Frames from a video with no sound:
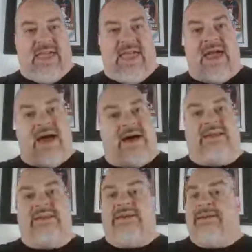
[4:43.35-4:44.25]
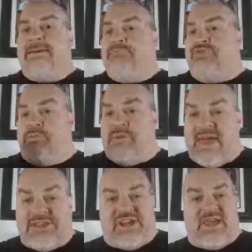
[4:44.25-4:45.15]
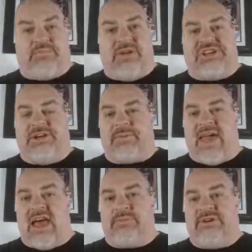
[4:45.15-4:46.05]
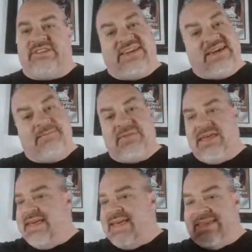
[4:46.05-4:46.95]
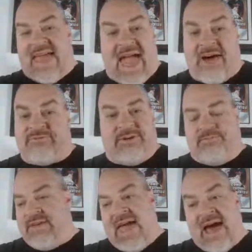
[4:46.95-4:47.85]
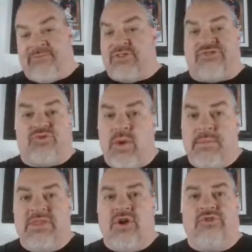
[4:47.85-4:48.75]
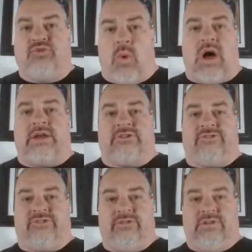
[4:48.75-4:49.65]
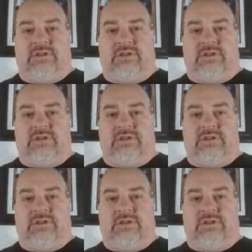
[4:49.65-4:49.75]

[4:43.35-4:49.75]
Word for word: And to be a championship caliber team, you have to you have to swim in those waters.